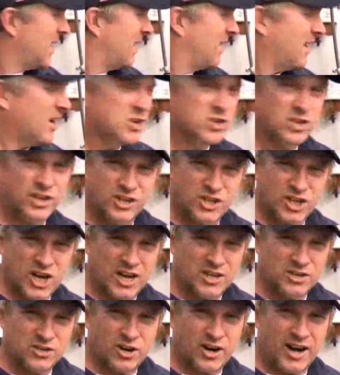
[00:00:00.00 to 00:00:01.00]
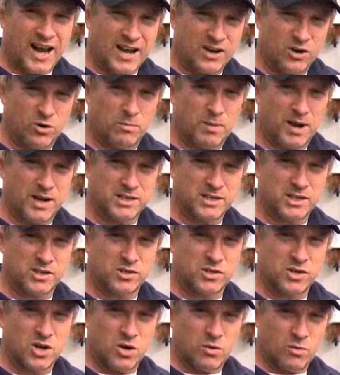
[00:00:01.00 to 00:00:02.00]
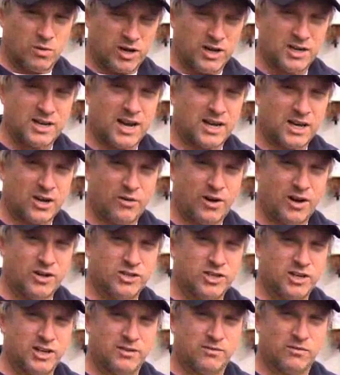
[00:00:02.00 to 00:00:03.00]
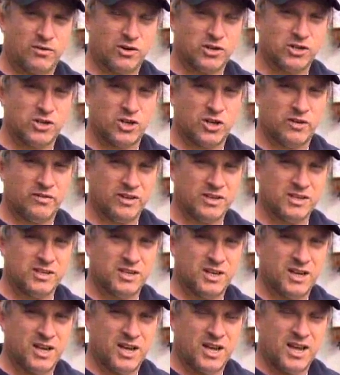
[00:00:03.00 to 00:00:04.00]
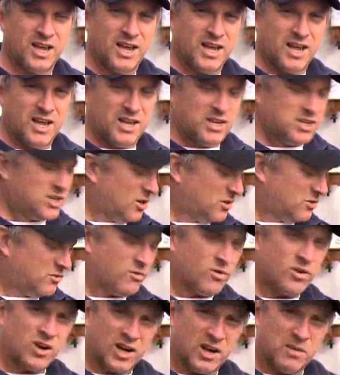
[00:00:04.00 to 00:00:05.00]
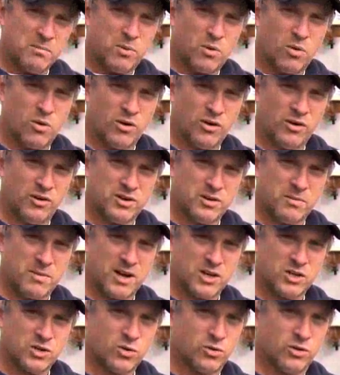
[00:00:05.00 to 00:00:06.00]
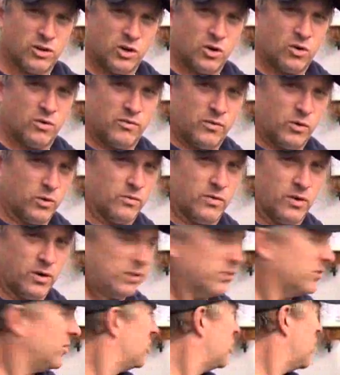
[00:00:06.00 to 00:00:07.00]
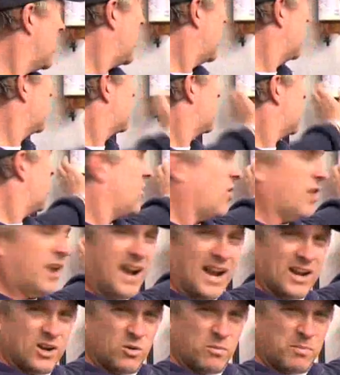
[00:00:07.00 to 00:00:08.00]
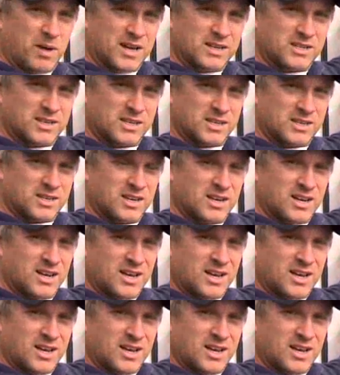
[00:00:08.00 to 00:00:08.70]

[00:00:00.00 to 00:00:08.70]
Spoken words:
They usually change it on an annual basis when you take your engine in for a service. So it's really important to make sure that your fuel filters are changed on an annual basis.